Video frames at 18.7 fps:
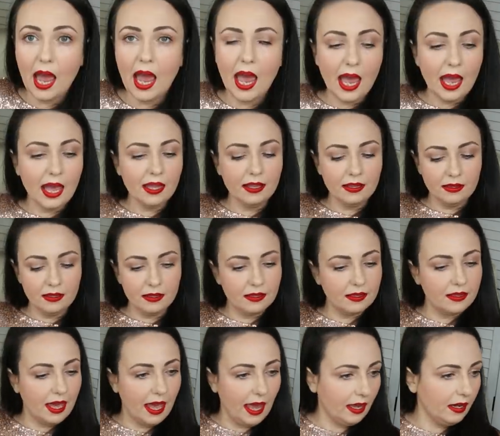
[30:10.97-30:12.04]

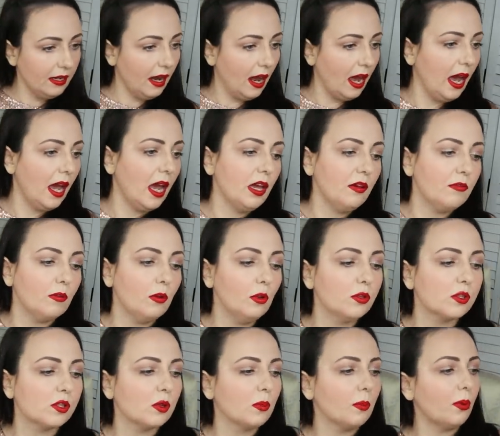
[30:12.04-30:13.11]
And then I've
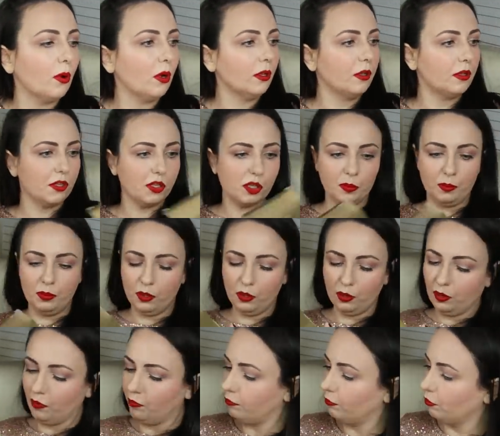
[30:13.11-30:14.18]
also bought this
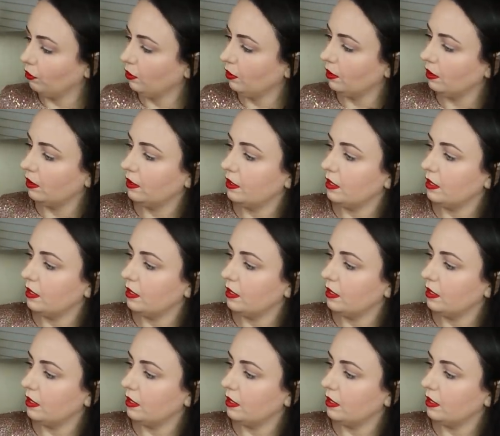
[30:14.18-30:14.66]
beautiful